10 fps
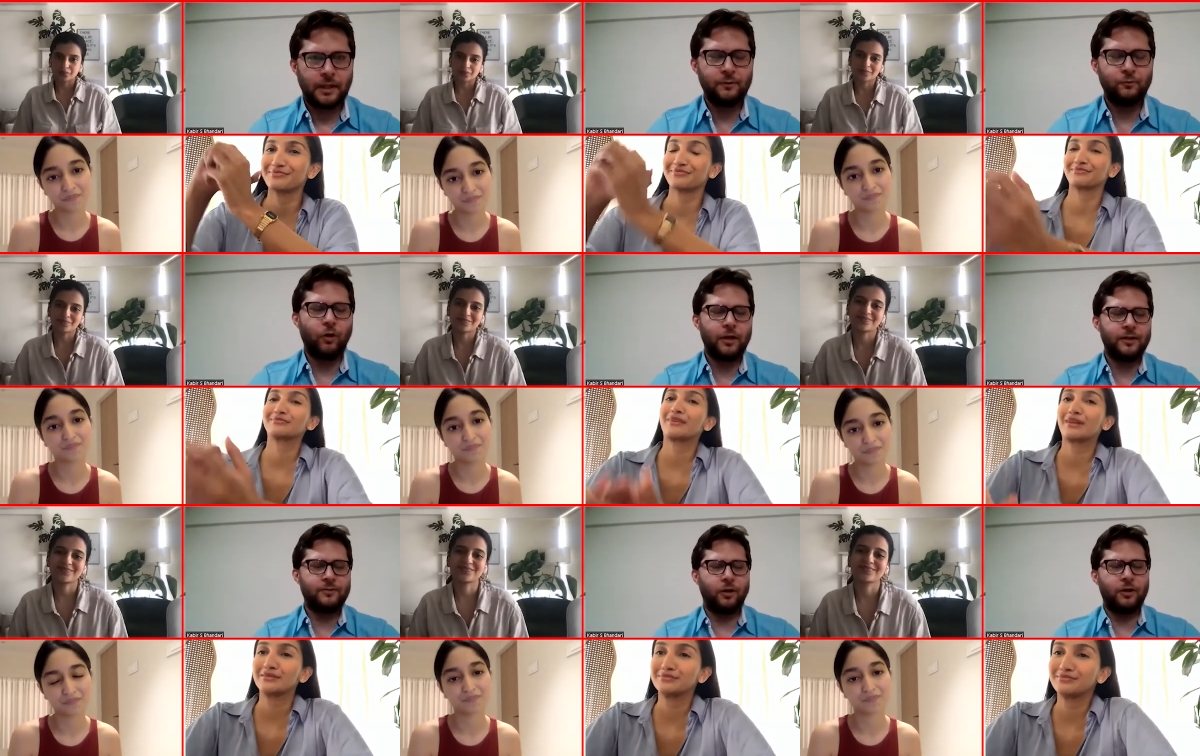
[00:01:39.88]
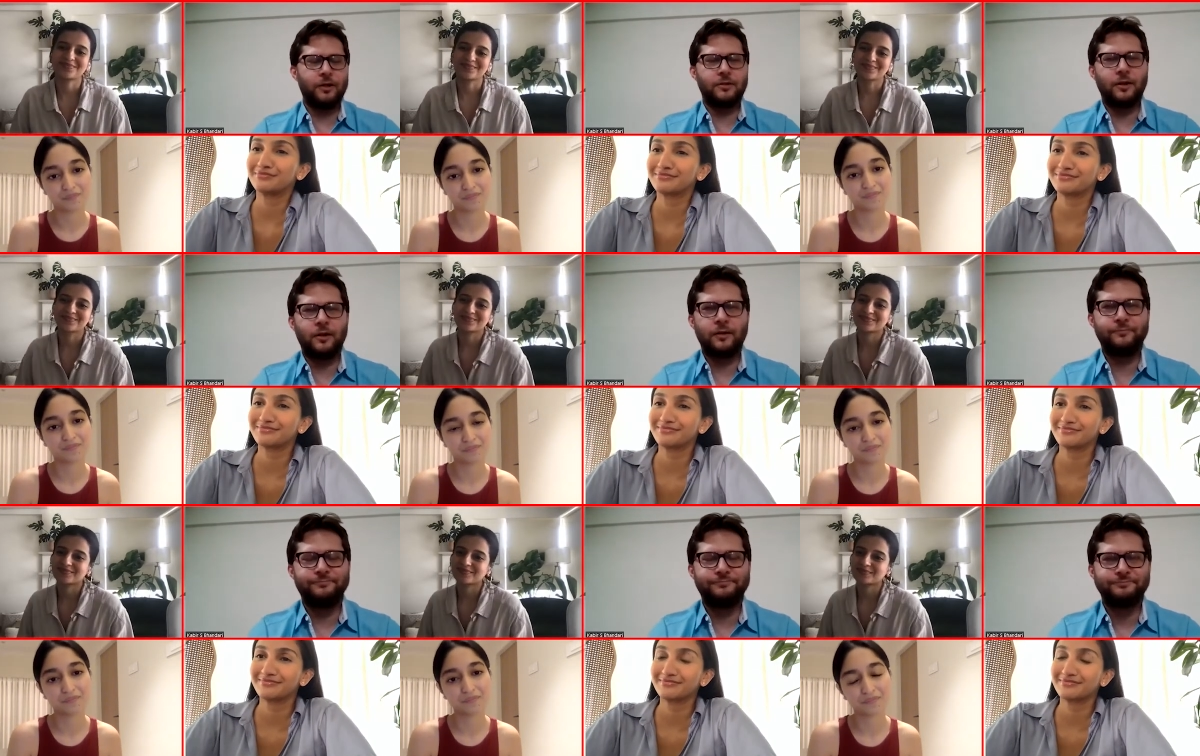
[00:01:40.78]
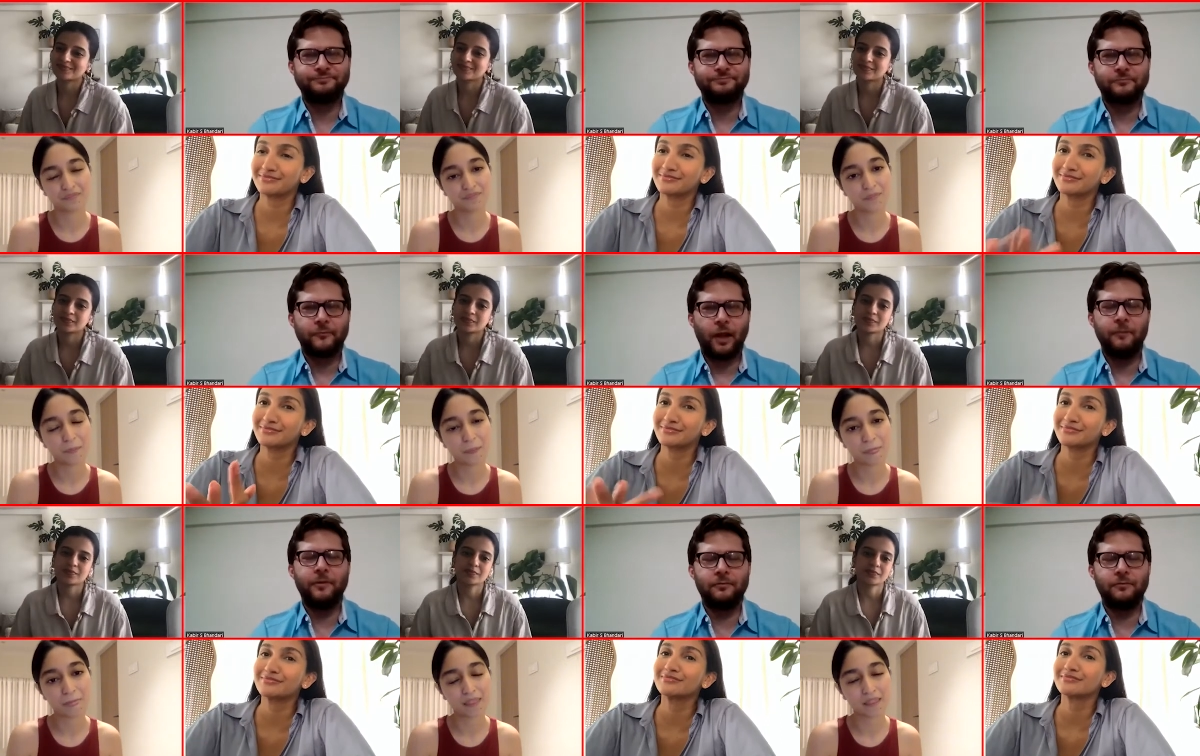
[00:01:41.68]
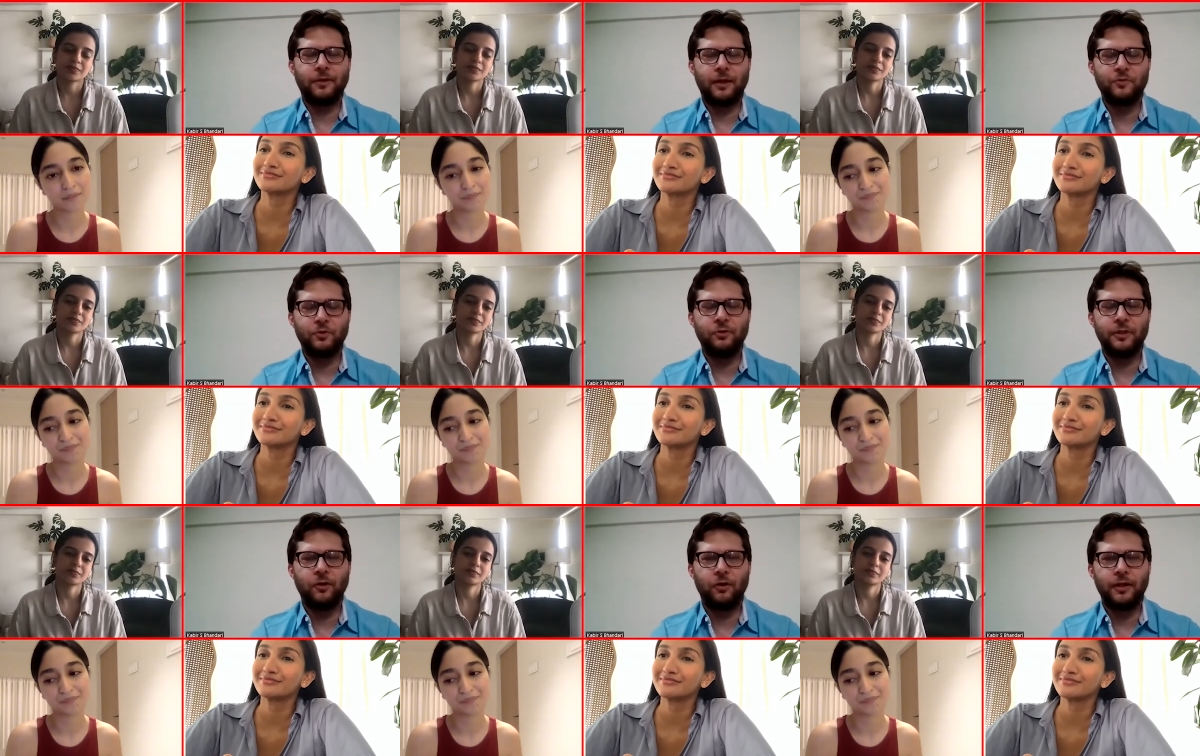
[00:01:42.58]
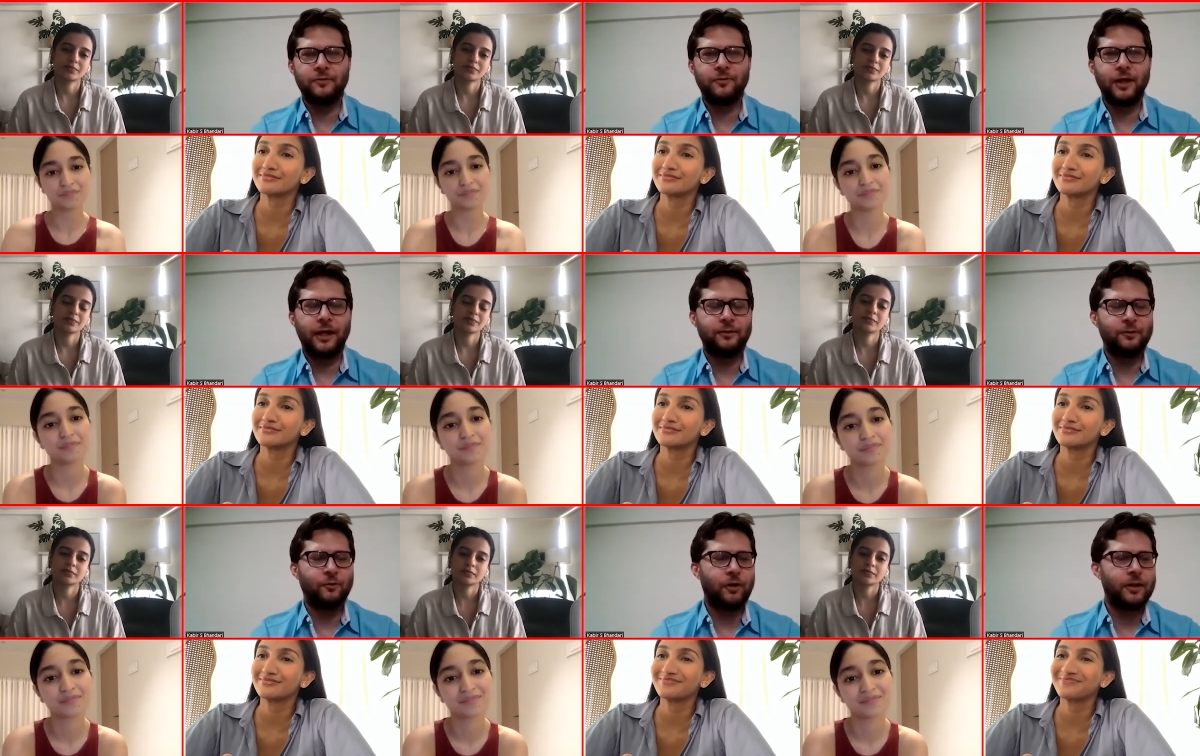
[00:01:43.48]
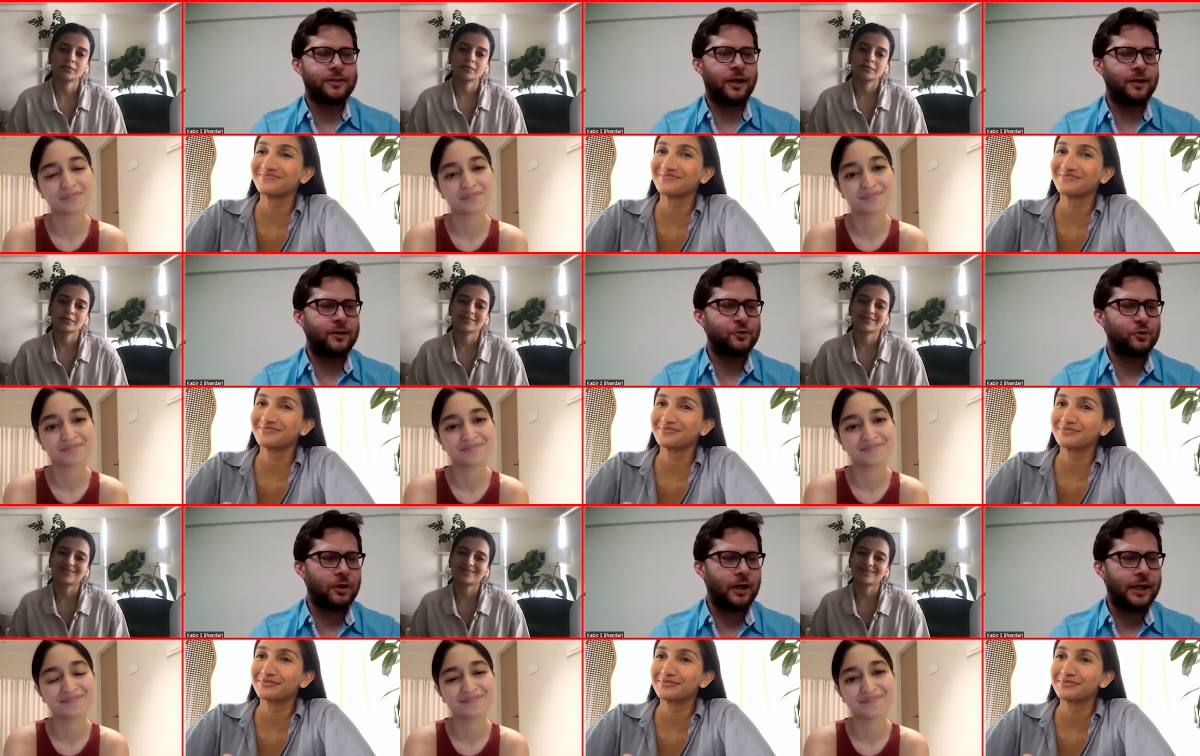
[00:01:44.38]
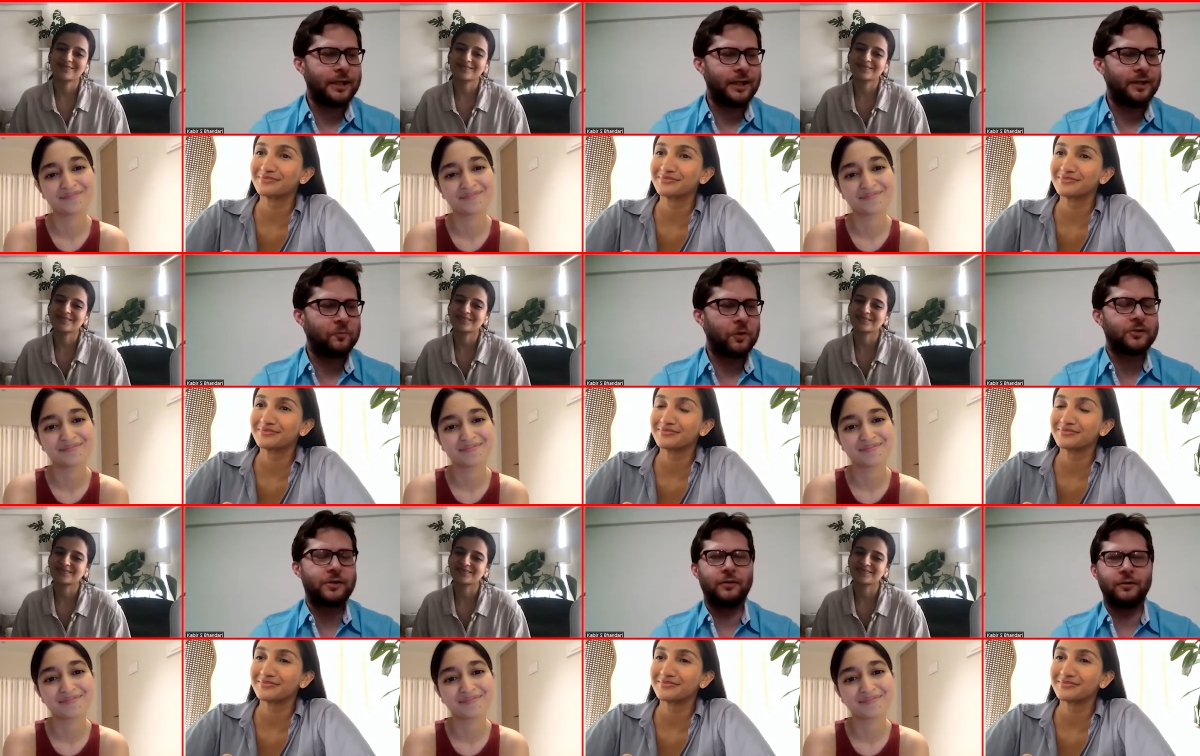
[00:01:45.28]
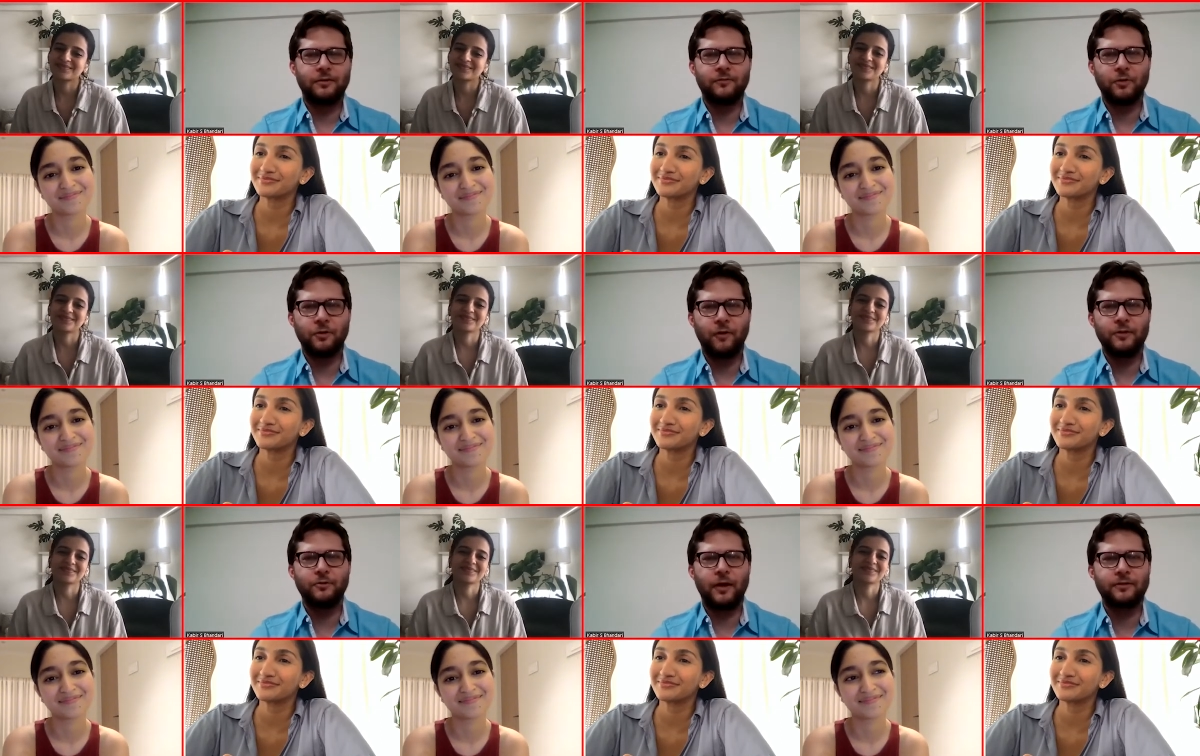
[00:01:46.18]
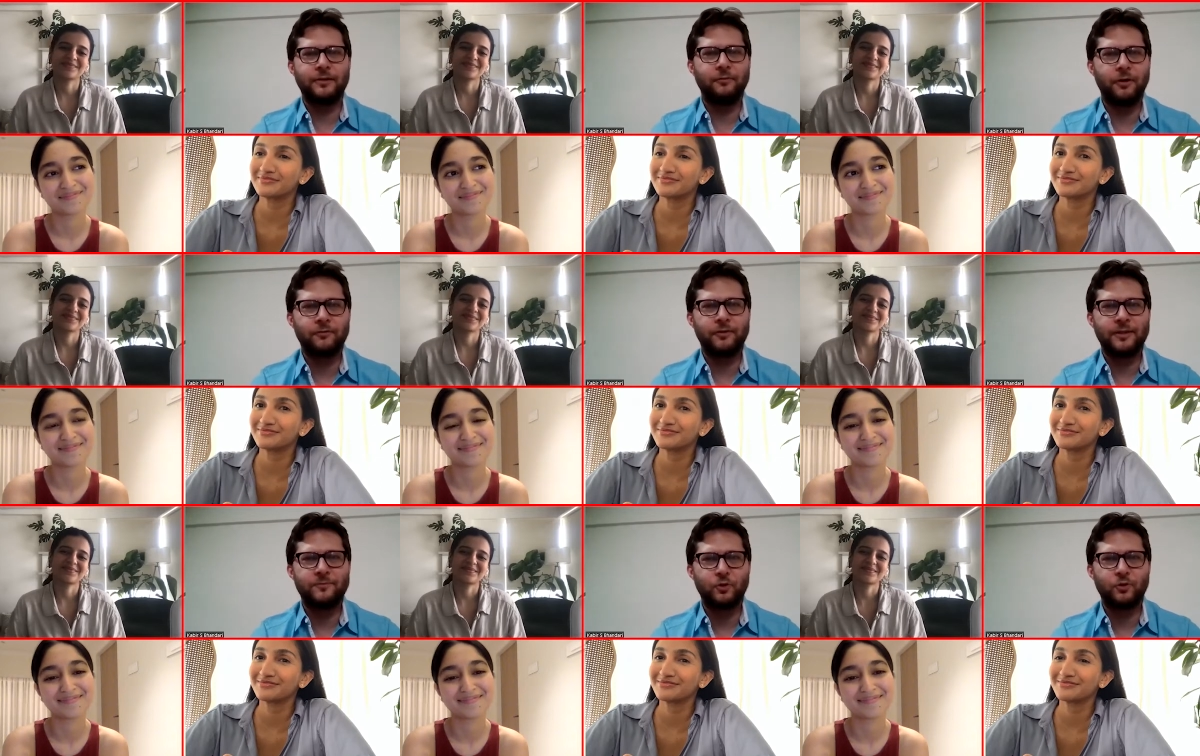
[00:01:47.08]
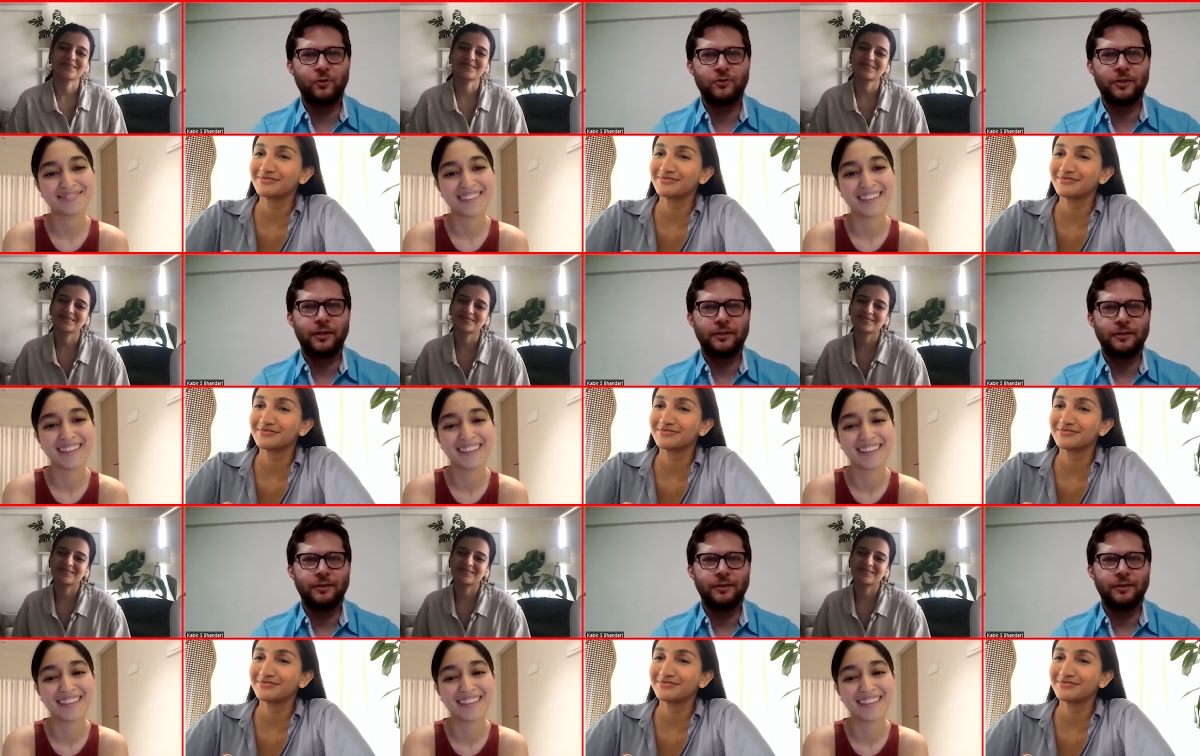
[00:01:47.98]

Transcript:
Speaker 1: And what is I mean, I'm sure the audience would like to know, what is Karan Johar like in person for the ones who actually worked with him so closely?